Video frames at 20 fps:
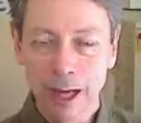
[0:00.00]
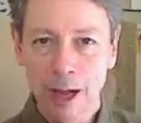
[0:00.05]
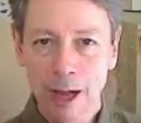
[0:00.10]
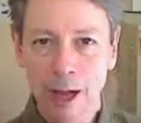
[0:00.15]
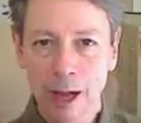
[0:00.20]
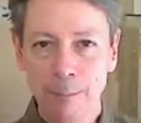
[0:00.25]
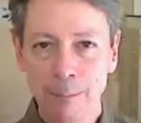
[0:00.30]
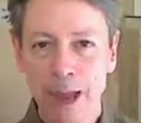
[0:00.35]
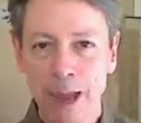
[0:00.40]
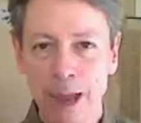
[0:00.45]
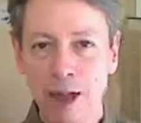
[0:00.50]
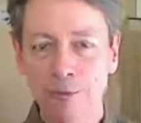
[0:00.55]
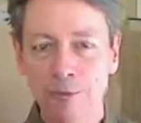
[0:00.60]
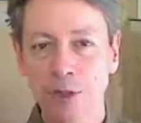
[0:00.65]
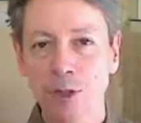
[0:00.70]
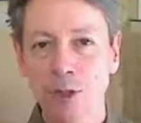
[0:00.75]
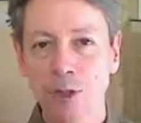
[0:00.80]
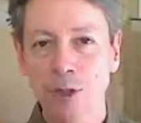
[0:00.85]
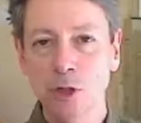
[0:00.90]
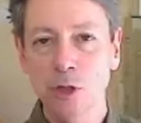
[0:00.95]
um, have
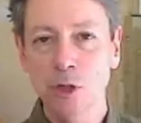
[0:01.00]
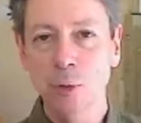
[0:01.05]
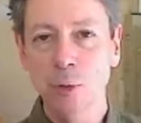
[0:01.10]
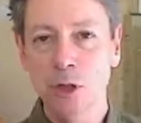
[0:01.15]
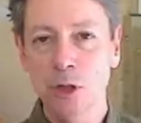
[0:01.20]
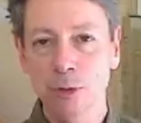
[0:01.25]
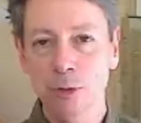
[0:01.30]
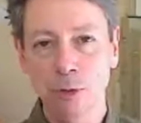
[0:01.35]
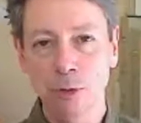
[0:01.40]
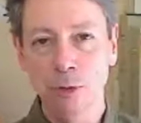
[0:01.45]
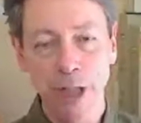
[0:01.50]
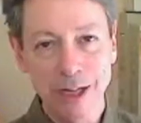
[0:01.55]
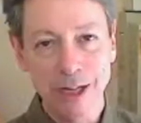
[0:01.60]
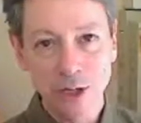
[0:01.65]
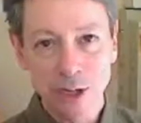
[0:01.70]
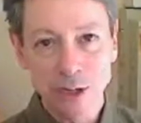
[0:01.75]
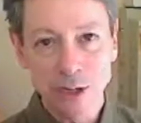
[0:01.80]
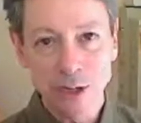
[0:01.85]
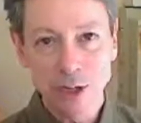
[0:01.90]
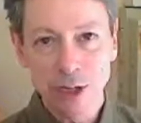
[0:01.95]
to do with
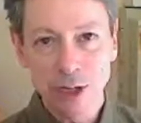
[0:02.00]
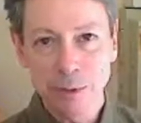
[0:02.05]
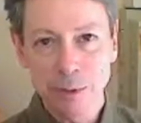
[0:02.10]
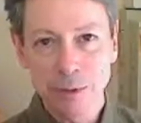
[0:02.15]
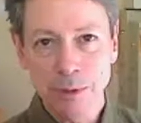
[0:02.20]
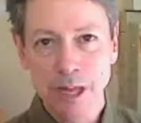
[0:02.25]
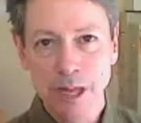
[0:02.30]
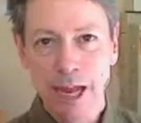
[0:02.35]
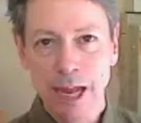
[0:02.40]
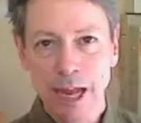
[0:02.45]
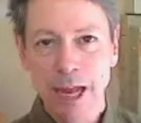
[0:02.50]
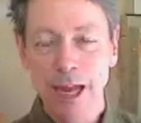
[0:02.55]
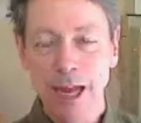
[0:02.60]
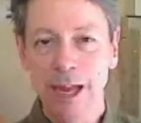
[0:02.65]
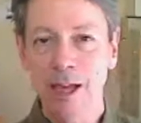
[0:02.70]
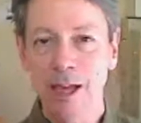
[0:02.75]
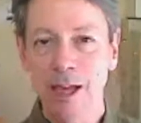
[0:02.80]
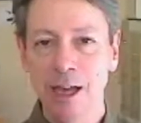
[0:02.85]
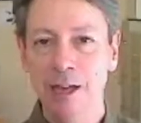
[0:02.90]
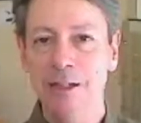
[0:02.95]
relationships
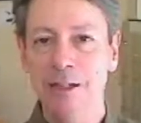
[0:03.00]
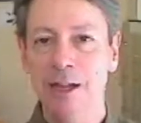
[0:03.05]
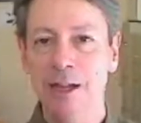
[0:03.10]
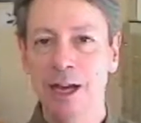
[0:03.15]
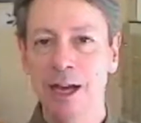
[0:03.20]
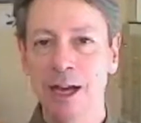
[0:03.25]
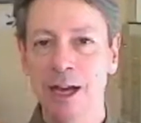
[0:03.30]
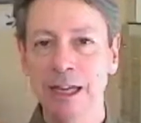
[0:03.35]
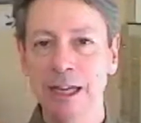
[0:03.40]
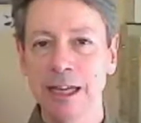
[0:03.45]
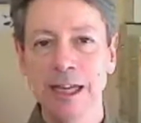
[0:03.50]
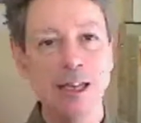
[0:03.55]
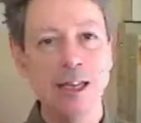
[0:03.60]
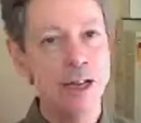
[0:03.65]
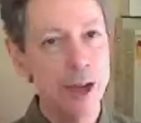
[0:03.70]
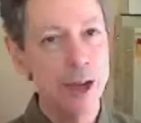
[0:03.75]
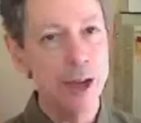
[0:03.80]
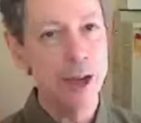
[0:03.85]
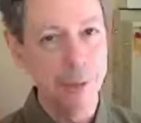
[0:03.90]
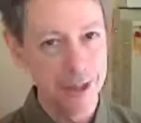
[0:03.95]
and uh,
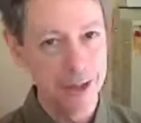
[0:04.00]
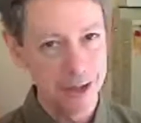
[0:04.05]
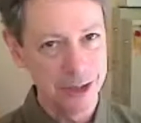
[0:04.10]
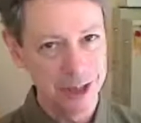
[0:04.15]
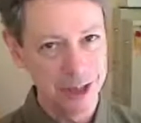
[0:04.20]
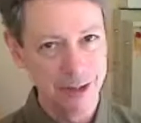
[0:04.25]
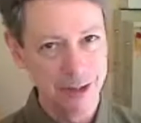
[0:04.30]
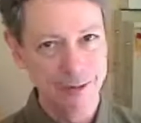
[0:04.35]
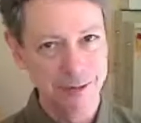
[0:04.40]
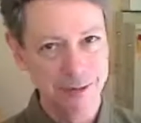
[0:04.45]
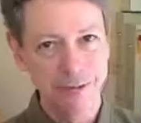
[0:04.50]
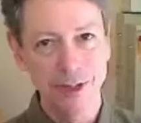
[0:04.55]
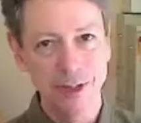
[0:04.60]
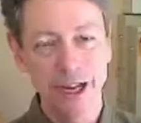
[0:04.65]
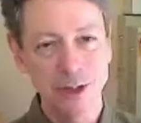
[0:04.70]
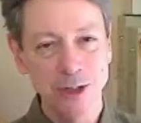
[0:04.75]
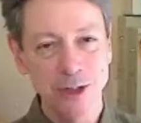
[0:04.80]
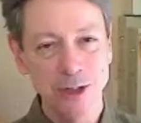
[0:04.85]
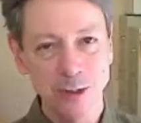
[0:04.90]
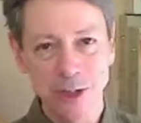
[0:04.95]
economics and
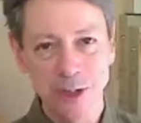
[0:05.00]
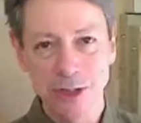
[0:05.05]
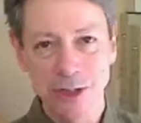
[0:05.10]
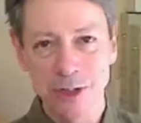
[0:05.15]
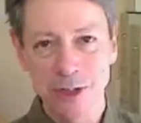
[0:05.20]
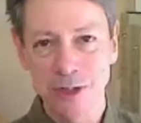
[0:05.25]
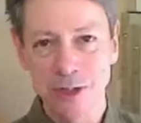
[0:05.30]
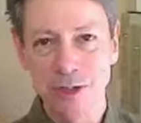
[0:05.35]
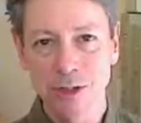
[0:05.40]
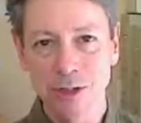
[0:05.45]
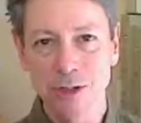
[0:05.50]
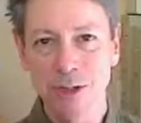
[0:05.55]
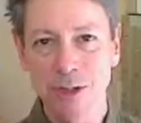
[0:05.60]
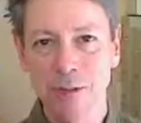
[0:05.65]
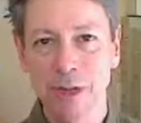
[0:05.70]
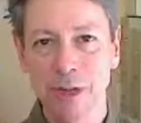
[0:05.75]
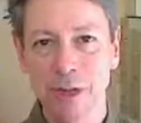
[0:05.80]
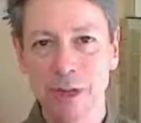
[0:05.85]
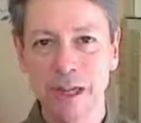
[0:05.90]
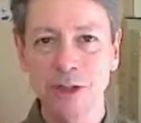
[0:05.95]
financial decisions
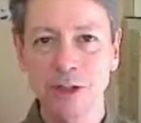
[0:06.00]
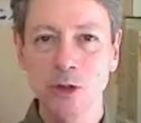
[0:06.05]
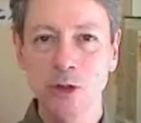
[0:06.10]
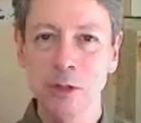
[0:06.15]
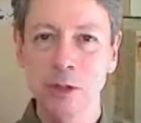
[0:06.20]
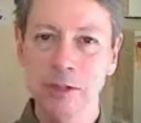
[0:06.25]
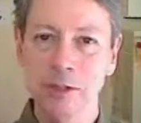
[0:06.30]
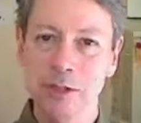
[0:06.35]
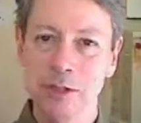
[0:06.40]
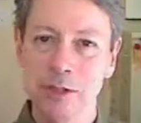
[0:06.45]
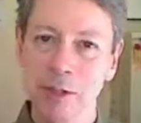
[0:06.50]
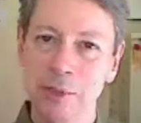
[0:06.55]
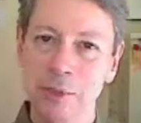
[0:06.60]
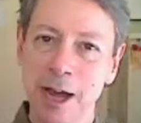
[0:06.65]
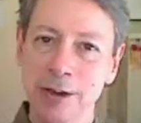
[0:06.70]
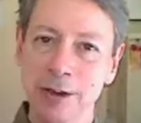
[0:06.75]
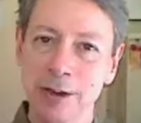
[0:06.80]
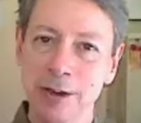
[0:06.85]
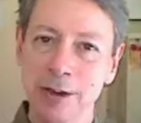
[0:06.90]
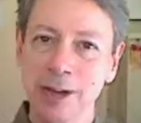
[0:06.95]
and making choices
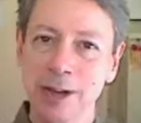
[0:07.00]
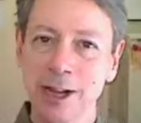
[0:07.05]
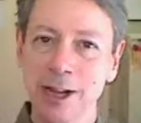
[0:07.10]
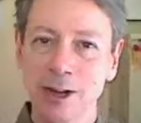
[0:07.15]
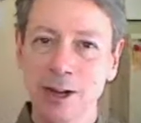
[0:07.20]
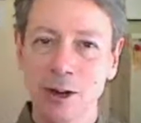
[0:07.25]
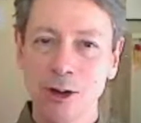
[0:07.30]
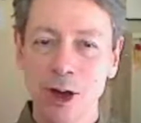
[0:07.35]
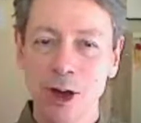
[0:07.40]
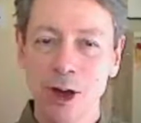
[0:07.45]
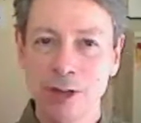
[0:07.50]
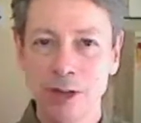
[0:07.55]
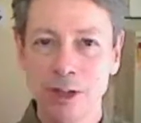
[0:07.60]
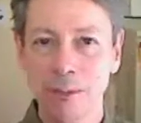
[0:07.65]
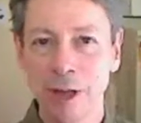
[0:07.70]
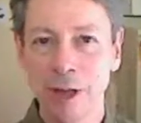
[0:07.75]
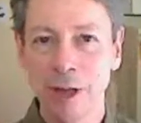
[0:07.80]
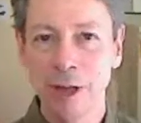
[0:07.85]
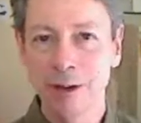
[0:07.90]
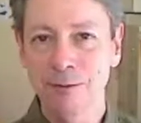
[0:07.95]
about costs and
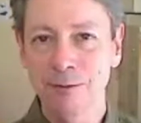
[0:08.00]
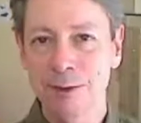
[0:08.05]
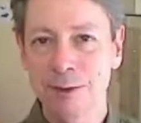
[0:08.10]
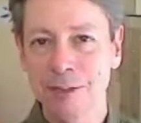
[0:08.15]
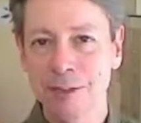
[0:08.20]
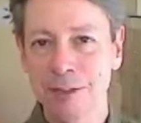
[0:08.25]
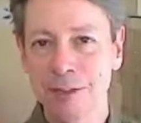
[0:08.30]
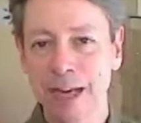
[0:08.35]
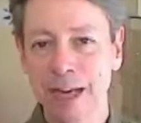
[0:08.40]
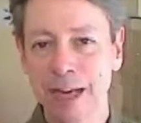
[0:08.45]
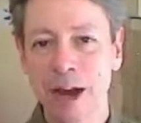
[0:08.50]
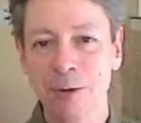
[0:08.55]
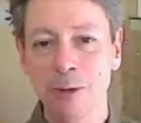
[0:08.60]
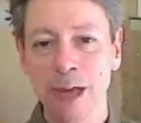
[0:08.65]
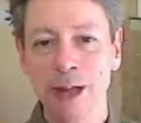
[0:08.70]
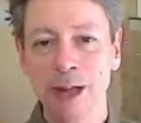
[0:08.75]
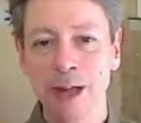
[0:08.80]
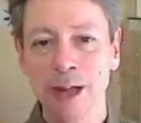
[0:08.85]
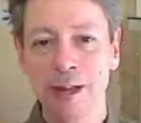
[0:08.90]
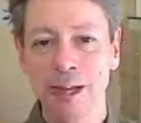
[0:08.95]
benefits and how we
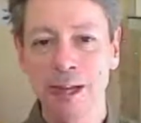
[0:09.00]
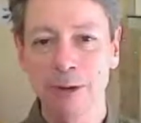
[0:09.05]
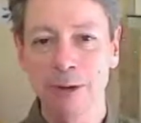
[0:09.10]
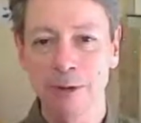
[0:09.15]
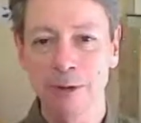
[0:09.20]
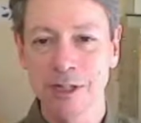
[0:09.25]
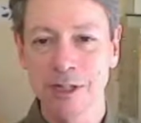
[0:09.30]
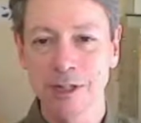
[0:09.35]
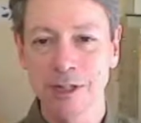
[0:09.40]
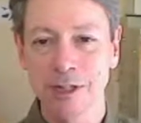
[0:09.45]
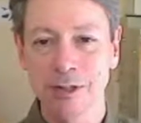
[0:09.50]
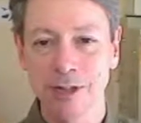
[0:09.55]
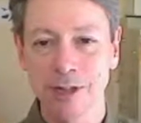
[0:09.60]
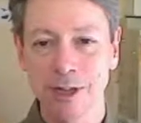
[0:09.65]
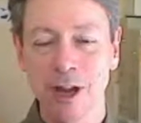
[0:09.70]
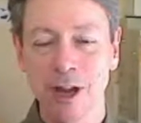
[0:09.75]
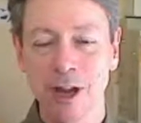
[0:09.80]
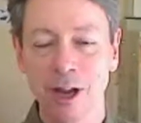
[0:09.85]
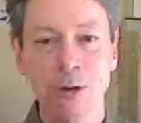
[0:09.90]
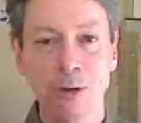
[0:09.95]
allocate research,
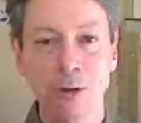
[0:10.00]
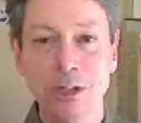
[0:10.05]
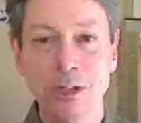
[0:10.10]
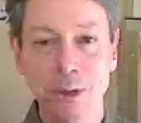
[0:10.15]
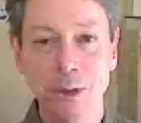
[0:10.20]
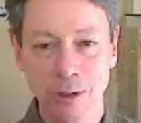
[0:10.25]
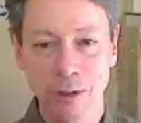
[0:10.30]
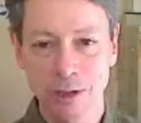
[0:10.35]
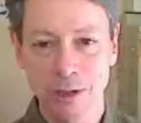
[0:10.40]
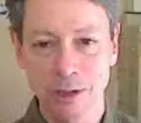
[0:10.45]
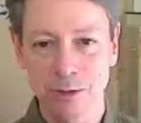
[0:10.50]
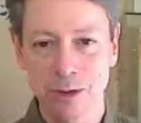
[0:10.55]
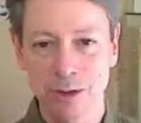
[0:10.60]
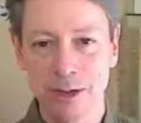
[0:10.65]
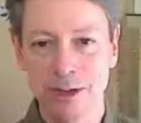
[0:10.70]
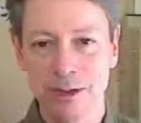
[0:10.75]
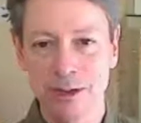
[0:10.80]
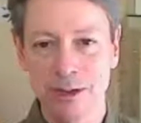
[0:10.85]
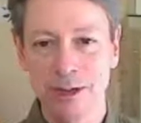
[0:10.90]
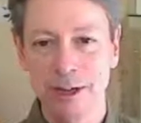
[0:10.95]
resources
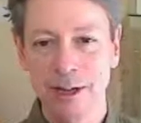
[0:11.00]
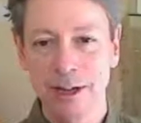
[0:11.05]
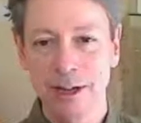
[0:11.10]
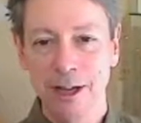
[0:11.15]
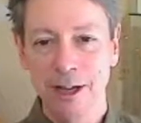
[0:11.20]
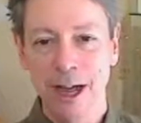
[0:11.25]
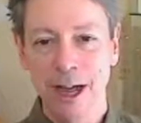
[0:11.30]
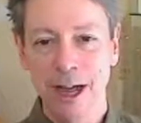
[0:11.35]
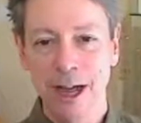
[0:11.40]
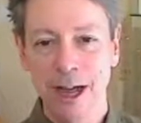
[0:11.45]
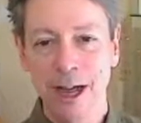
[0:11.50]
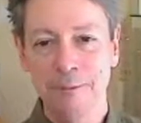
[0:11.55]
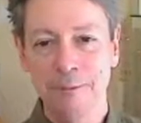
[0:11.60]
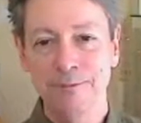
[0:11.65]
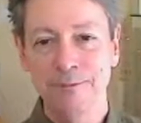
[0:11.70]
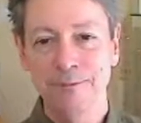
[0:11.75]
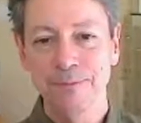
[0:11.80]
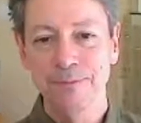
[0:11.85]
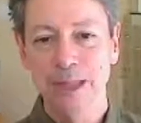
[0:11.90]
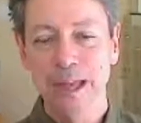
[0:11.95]
rather. Um,
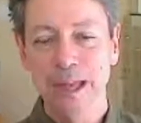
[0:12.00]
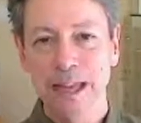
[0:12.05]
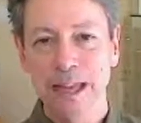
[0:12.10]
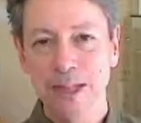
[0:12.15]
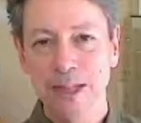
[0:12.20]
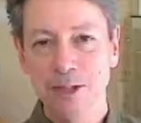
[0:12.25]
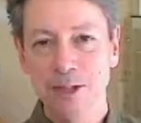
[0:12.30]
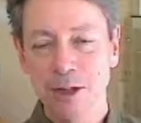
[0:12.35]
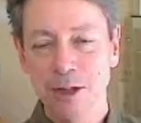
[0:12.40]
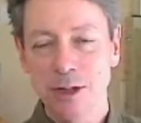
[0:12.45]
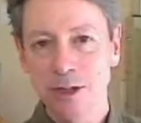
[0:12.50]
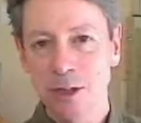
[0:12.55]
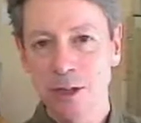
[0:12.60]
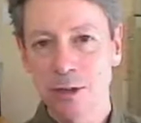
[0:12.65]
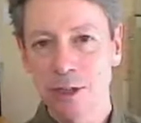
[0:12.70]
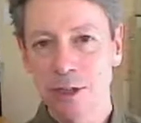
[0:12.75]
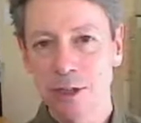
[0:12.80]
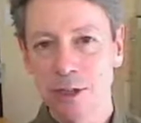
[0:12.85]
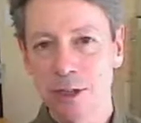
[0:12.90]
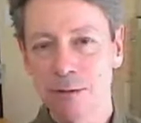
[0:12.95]
He's also
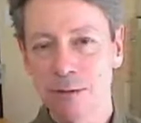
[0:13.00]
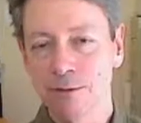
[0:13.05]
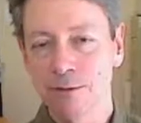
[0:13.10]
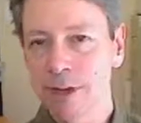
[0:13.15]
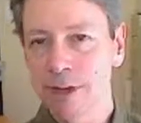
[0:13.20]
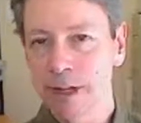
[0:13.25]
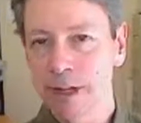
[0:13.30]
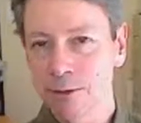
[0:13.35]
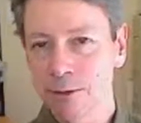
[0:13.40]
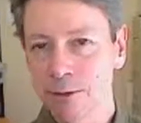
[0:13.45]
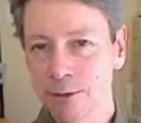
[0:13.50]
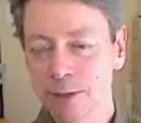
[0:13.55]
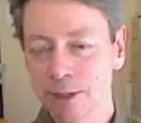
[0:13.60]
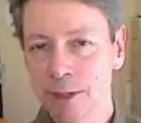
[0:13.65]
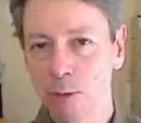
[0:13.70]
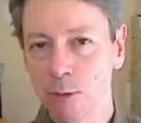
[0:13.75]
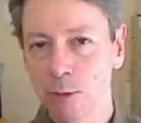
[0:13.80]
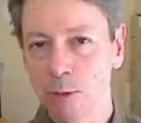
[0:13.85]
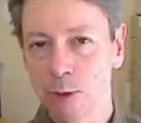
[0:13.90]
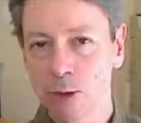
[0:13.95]
done very
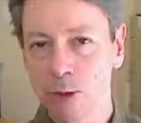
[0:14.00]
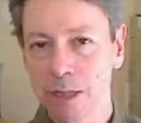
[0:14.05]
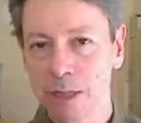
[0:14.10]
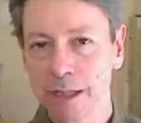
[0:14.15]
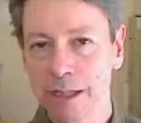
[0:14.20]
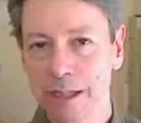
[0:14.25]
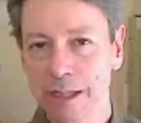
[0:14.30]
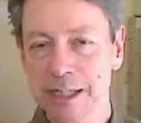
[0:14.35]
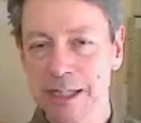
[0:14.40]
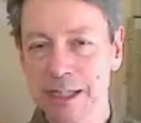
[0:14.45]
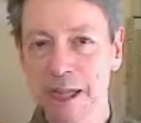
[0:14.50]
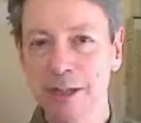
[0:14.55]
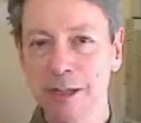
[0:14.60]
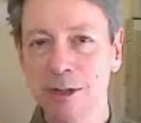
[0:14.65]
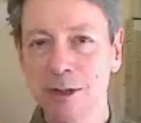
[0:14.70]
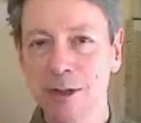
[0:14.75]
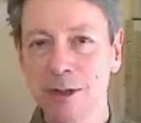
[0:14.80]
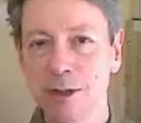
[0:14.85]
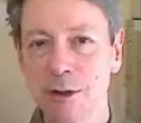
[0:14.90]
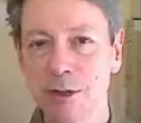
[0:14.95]
interesting work in extending the
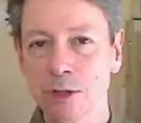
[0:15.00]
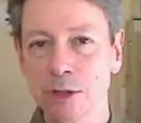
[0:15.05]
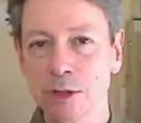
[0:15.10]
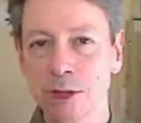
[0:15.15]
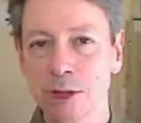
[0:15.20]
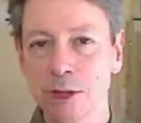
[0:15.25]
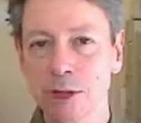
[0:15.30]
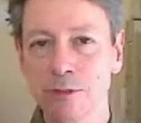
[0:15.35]
notion of